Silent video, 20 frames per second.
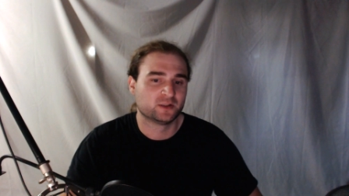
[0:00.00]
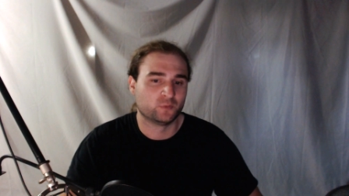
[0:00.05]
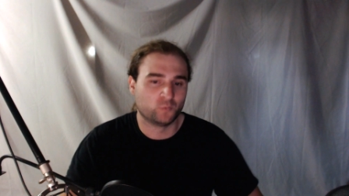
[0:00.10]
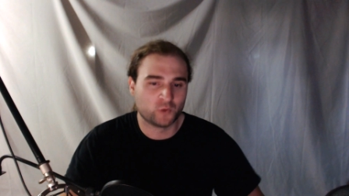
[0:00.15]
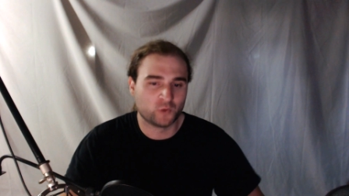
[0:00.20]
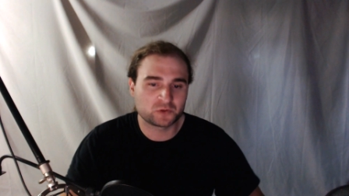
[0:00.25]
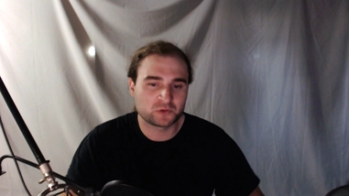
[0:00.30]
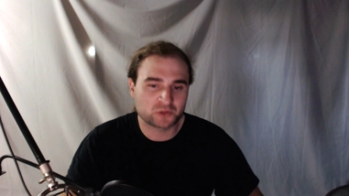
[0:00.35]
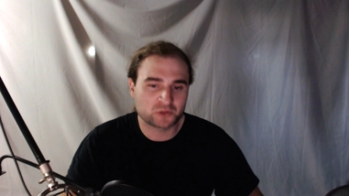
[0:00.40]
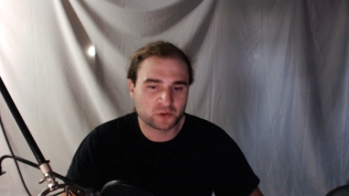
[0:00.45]

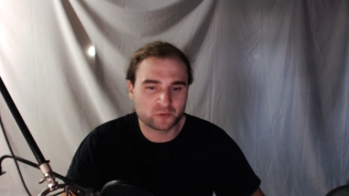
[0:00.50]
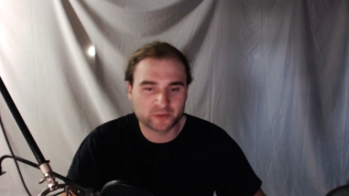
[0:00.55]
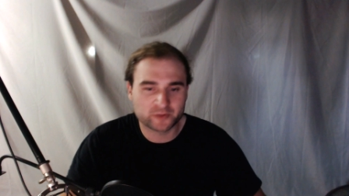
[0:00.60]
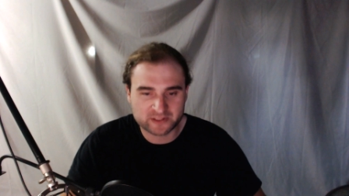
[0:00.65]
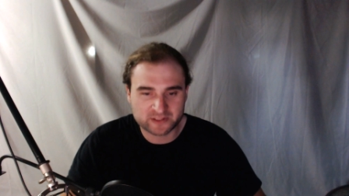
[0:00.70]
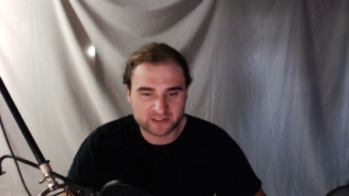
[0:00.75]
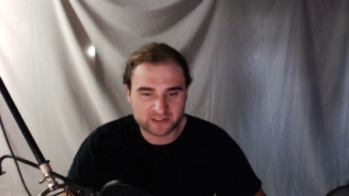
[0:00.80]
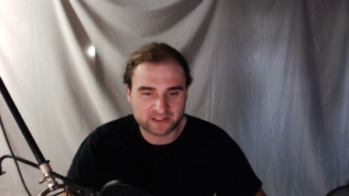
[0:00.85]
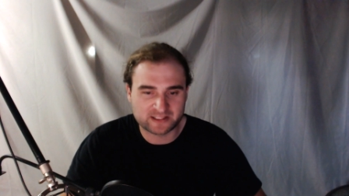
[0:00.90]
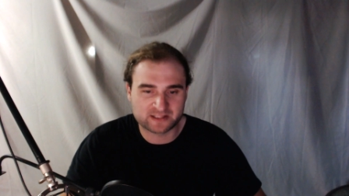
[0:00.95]
won't go
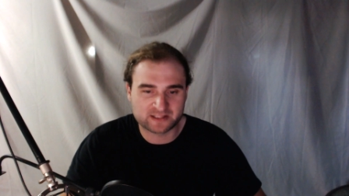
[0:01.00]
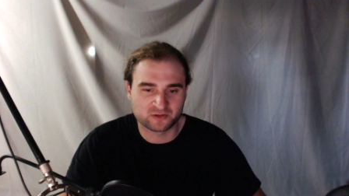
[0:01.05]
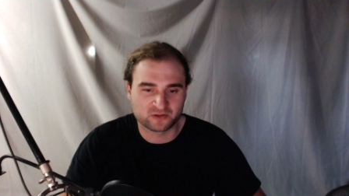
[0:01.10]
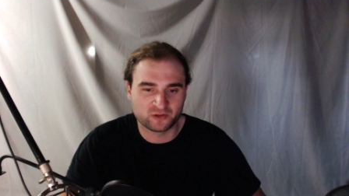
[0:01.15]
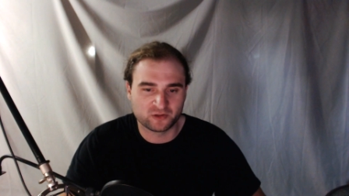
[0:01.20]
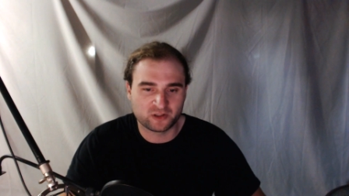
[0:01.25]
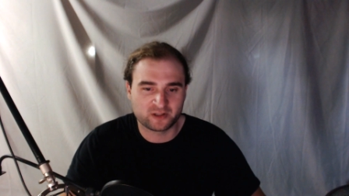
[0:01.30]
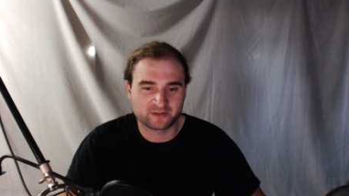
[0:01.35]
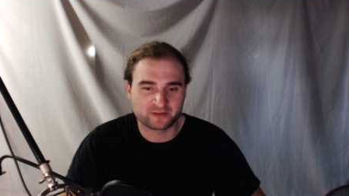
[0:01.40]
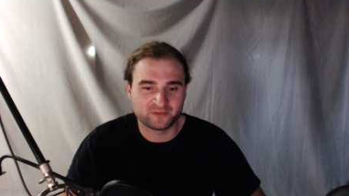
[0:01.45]
into these
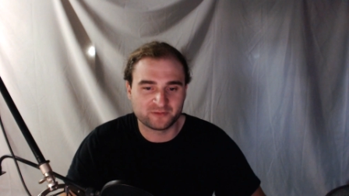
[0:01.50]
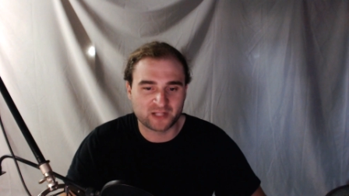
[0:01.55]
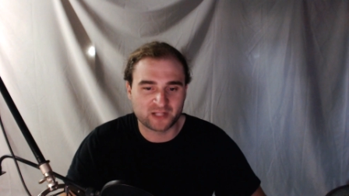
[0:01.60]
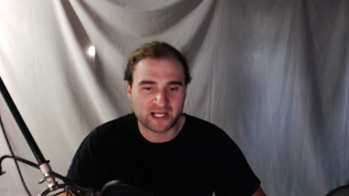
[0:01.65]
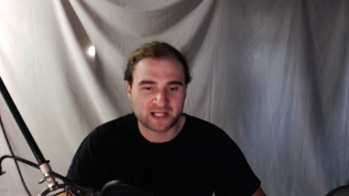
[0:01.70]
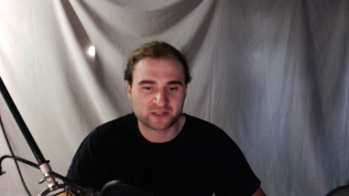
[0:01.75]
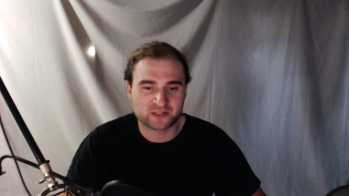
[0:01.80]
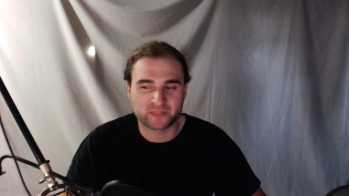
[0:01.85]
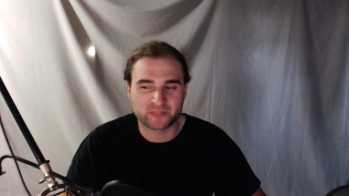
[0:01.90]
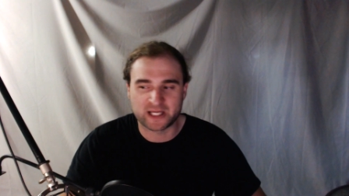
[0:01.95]
long
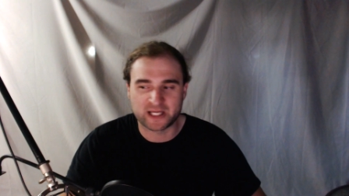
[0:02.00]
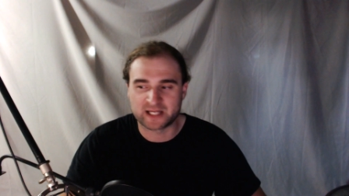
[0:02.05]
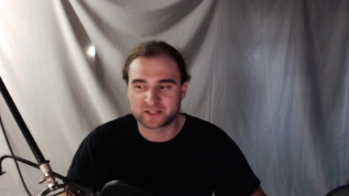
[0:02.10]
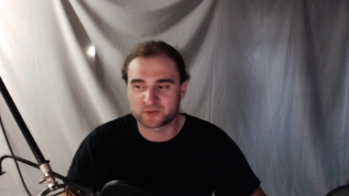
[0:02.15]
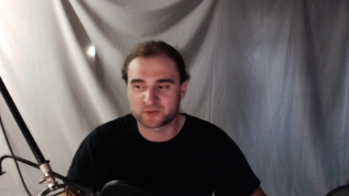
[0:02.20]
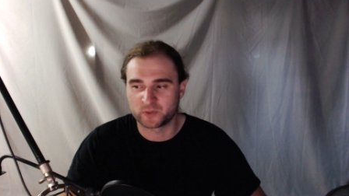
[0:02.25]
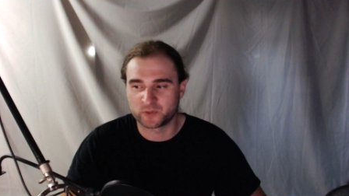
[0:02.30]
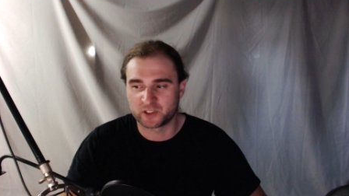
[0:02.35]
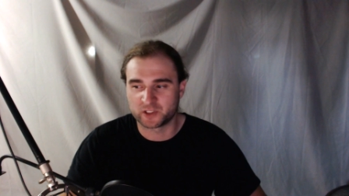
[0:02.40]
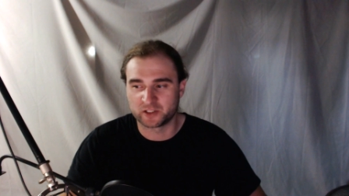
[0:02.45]

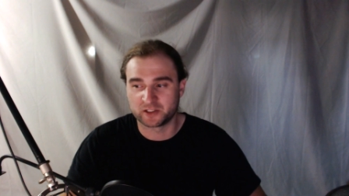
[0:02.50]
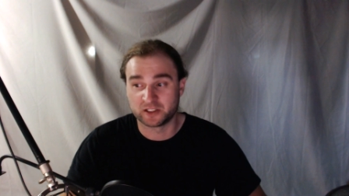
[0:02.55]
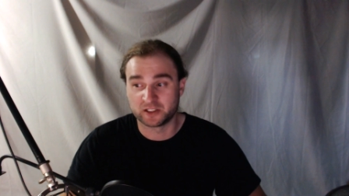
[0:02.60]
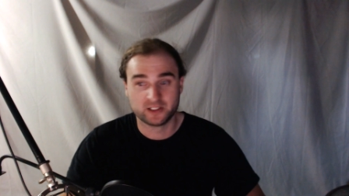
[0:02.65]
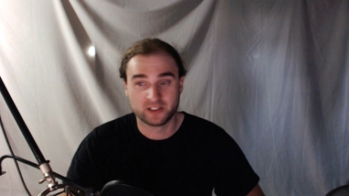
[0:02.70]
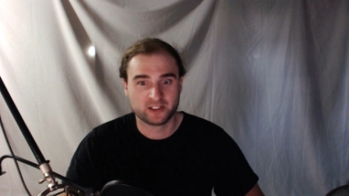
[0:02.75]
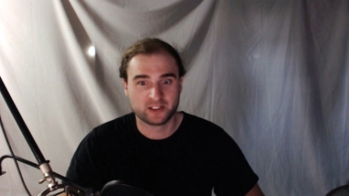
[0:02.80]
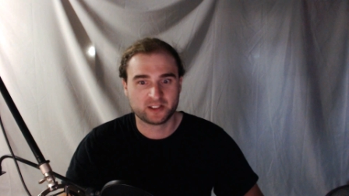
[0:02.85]
flashbacks where